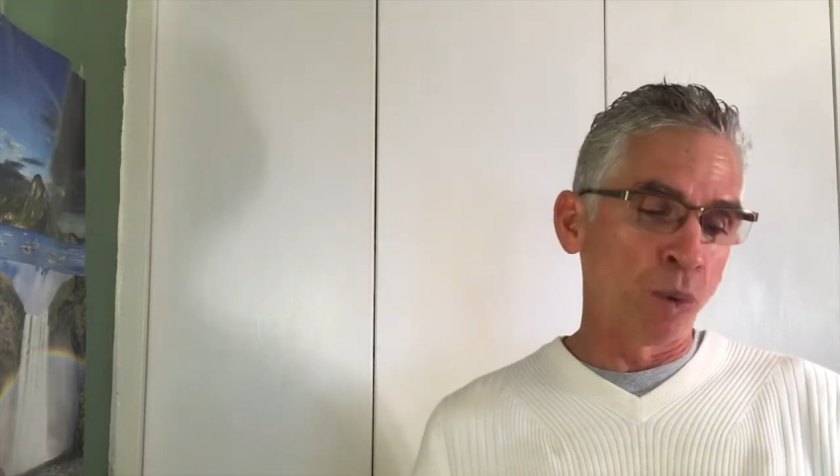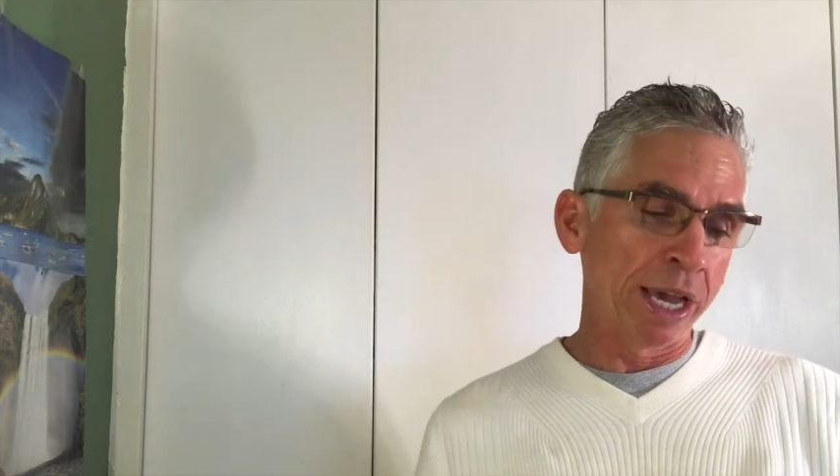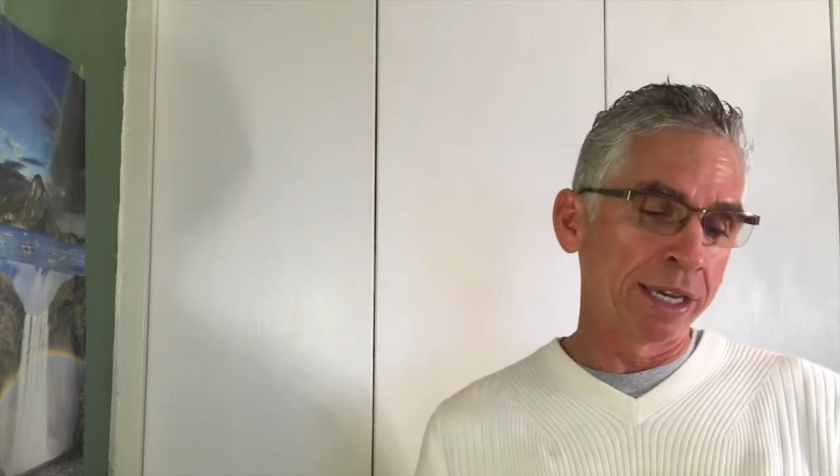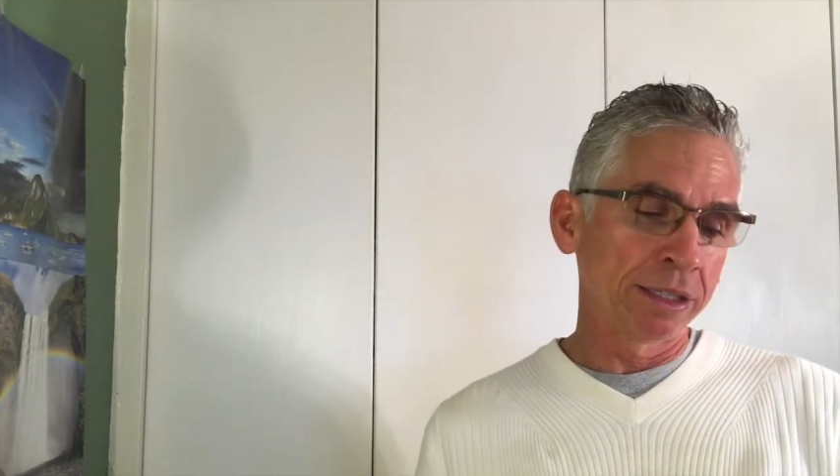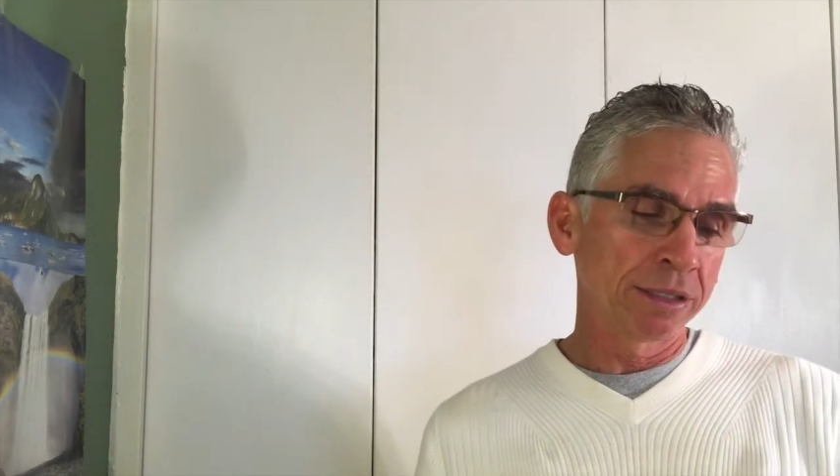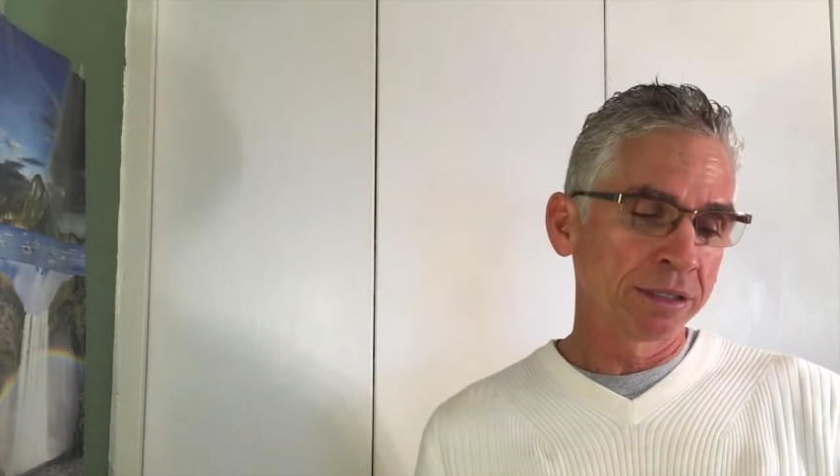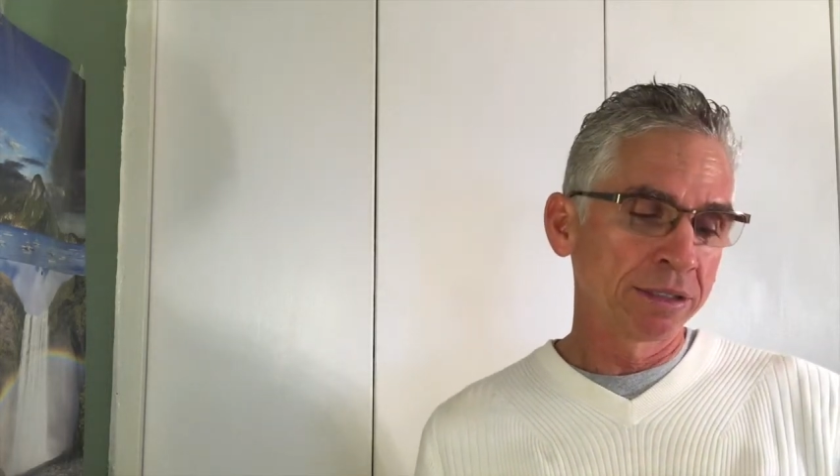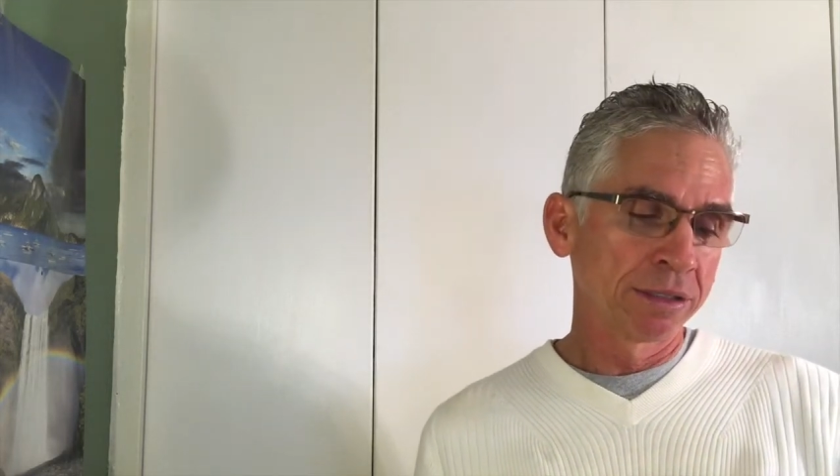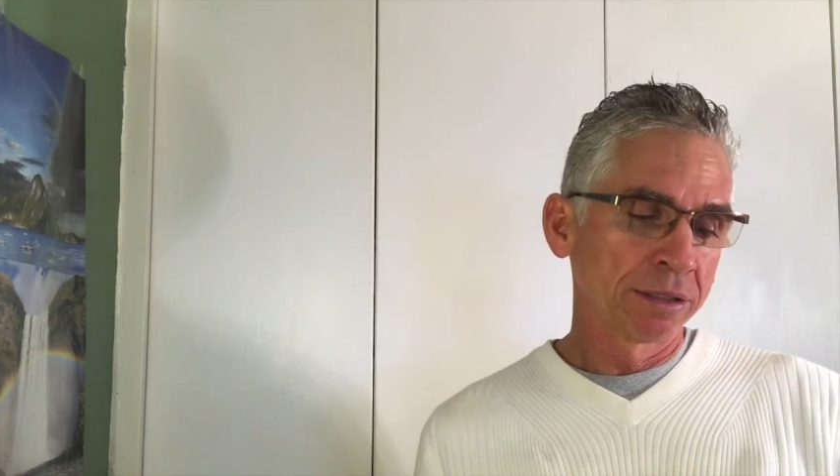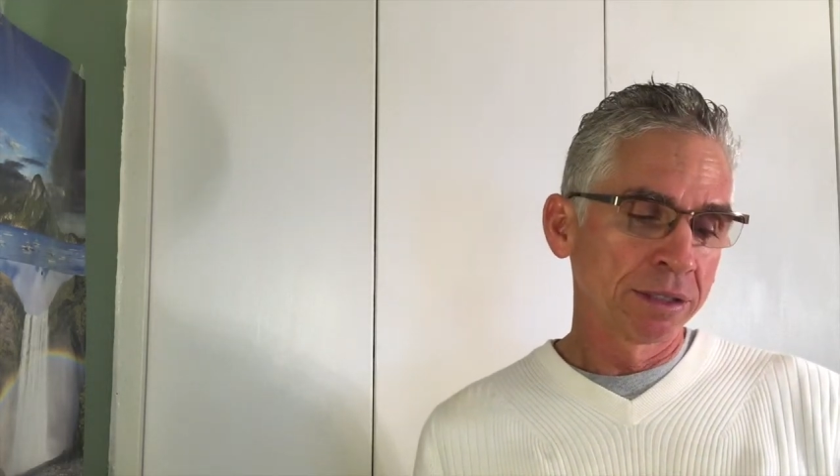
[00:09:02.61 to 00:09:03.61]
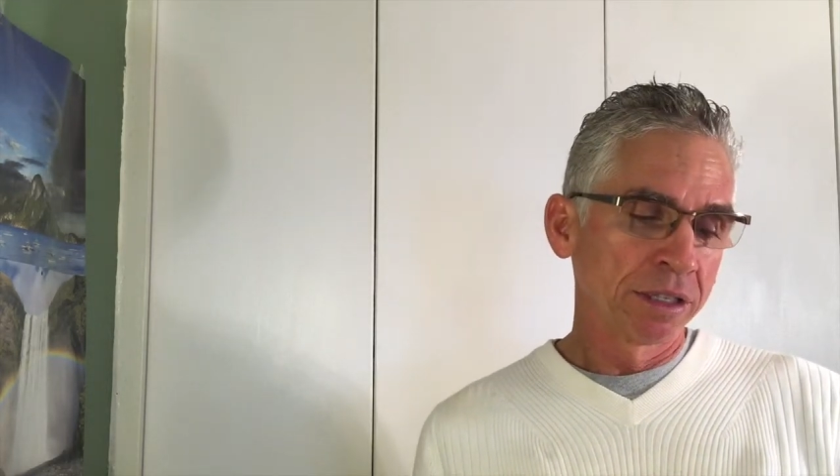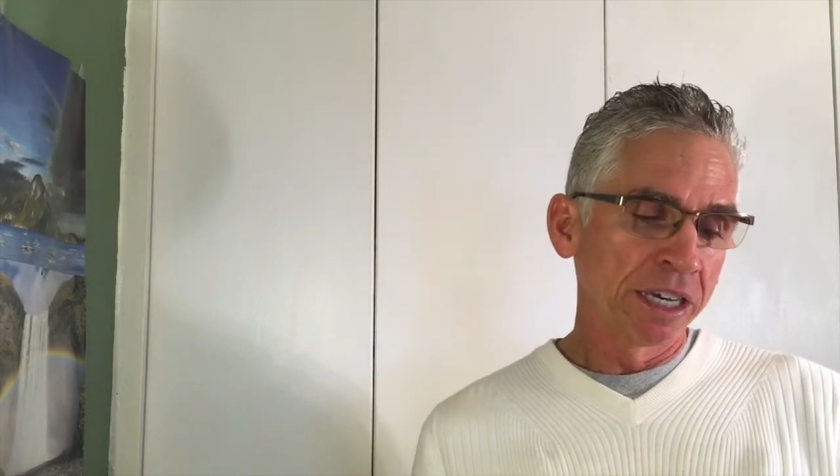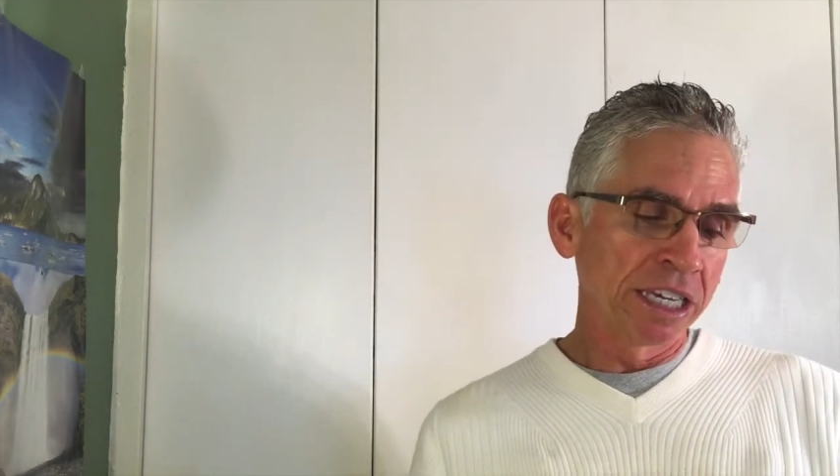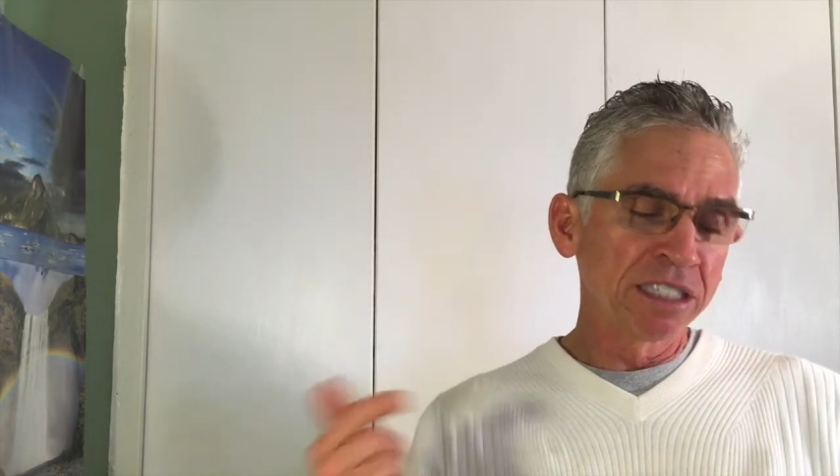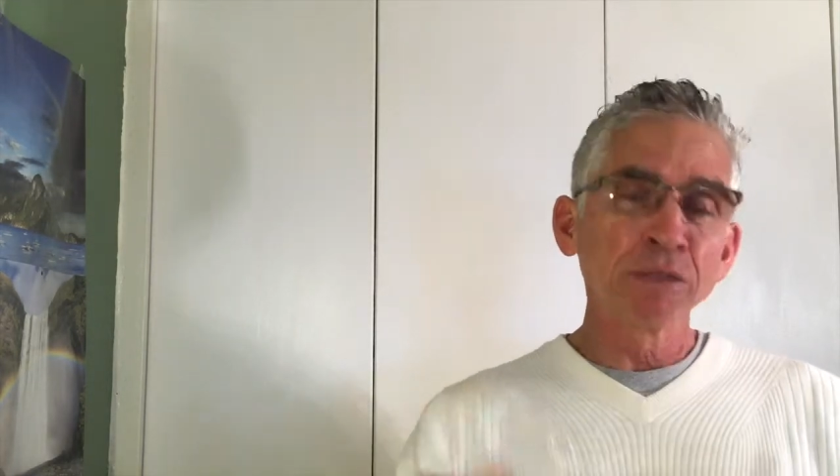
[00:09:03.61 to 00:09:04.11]
weight
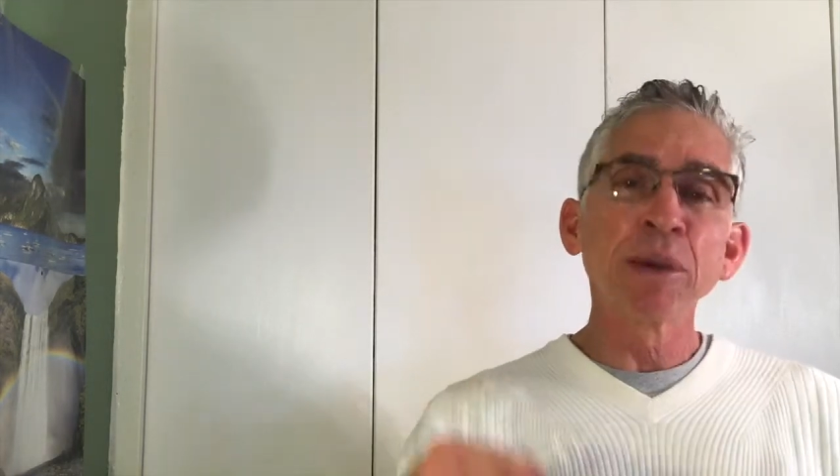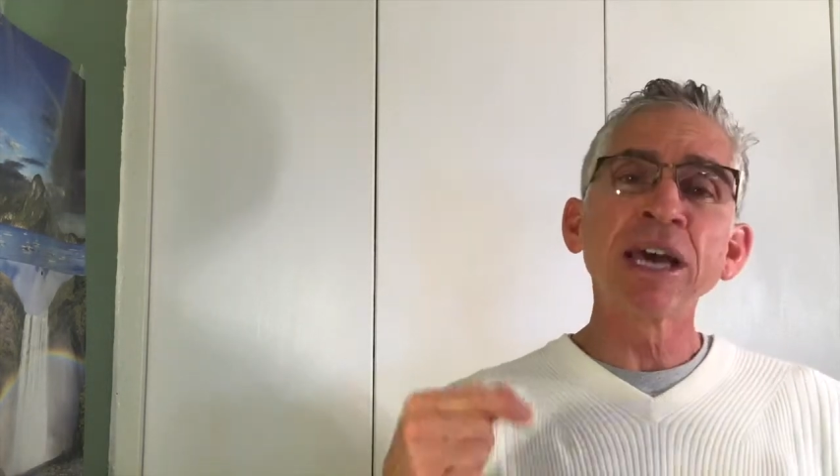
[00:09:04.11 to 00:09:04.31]
is the